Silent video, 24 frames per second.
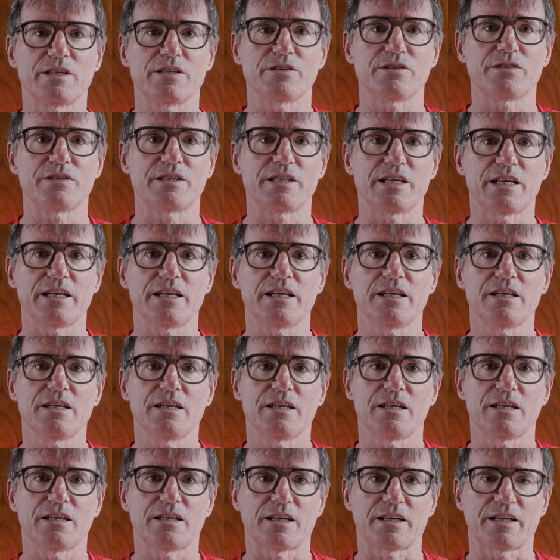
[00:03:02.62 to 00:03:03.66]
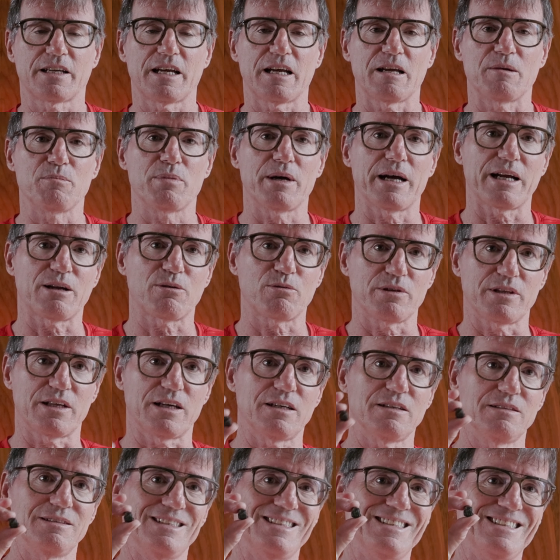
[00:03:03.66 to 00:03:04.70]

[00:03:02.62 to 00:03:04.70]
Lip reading: the other day and I came back with a